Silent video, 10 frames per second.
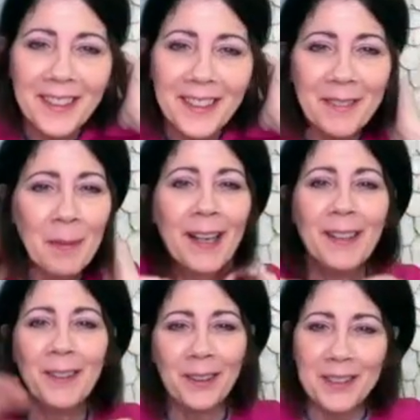like pile
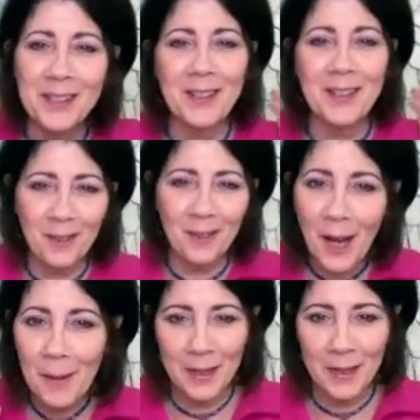all this
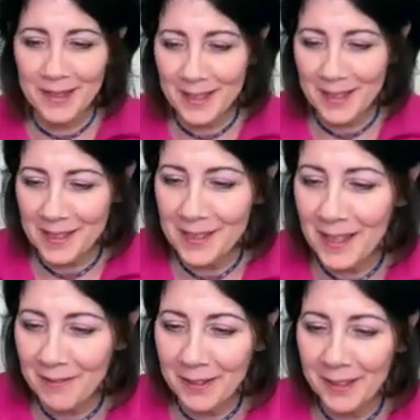crap on us and
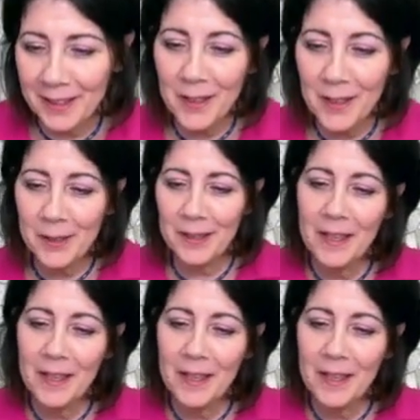not really know it.